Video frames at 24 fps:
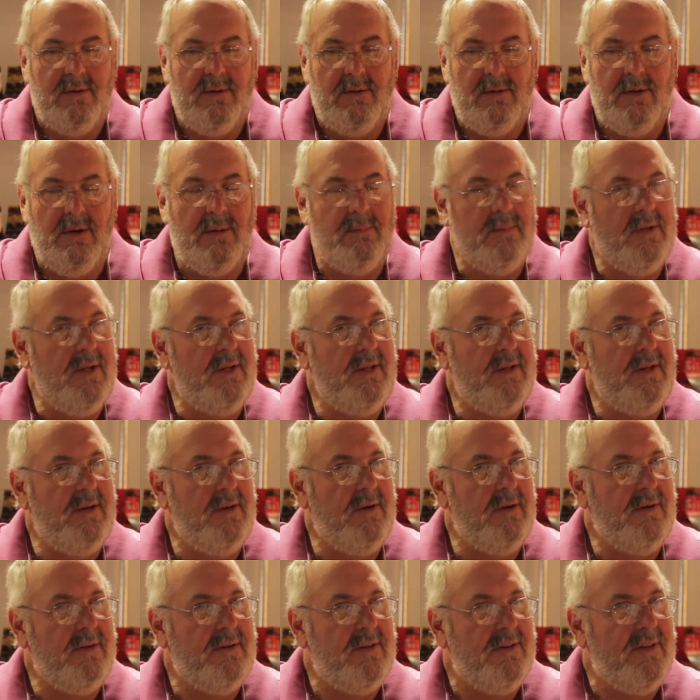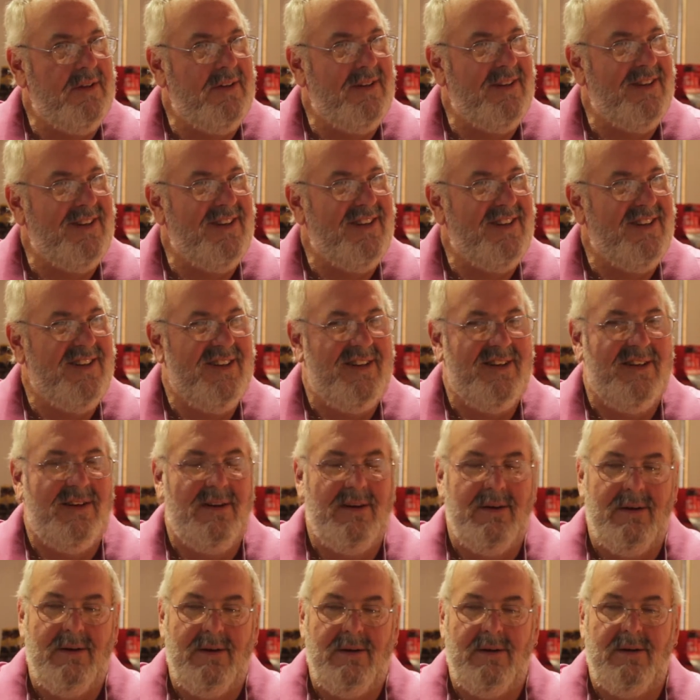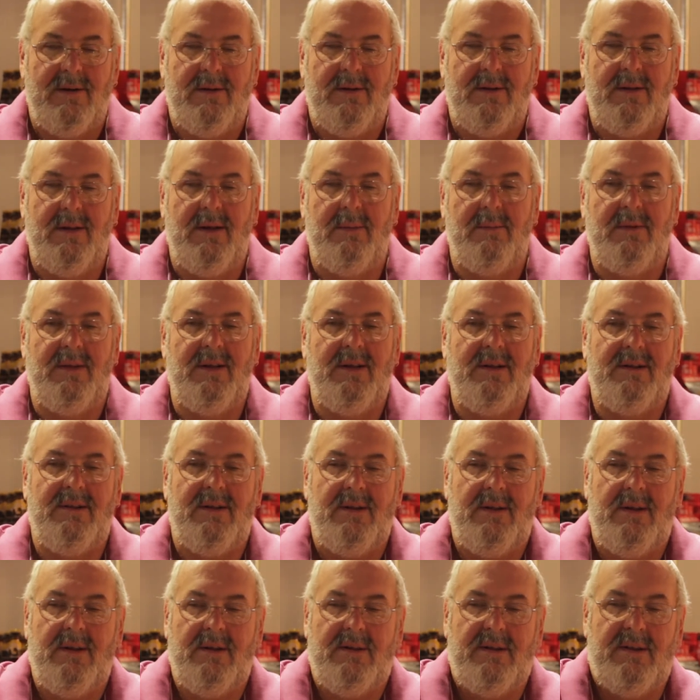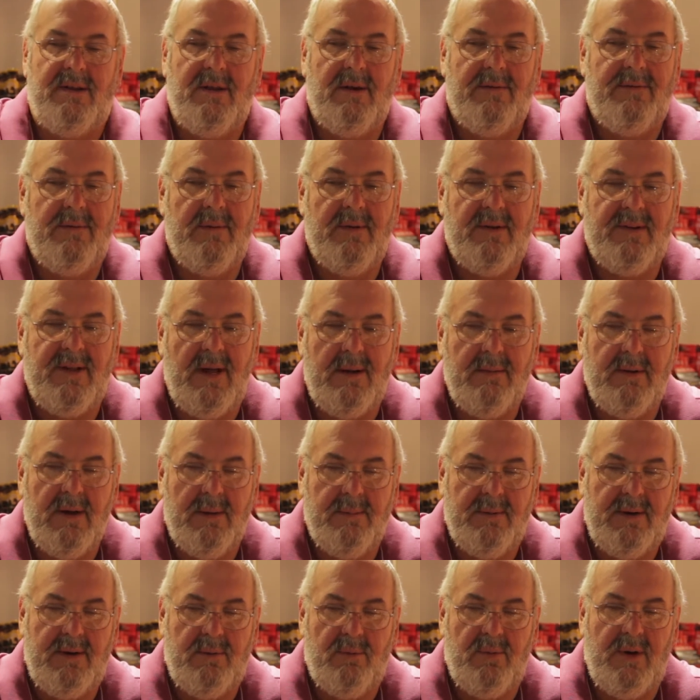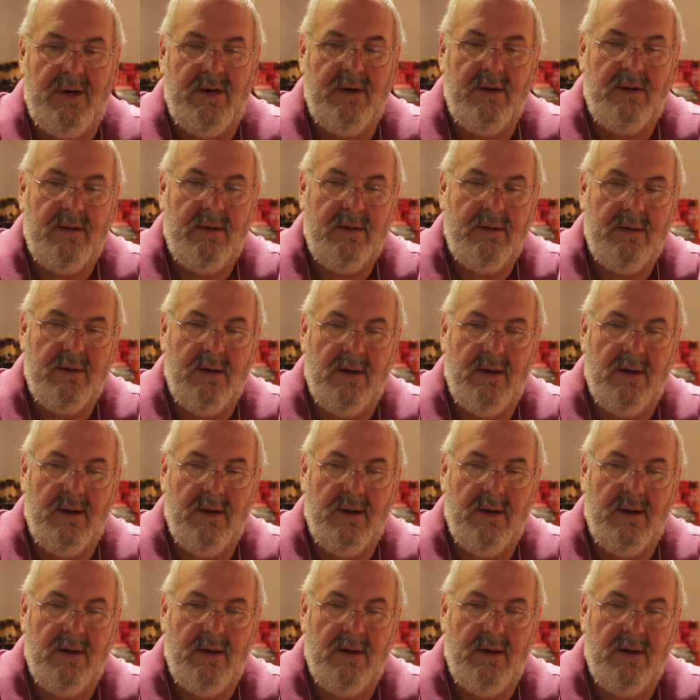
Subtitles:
well, I'm glad you noticed. I mean, it's still from the same company, Riedel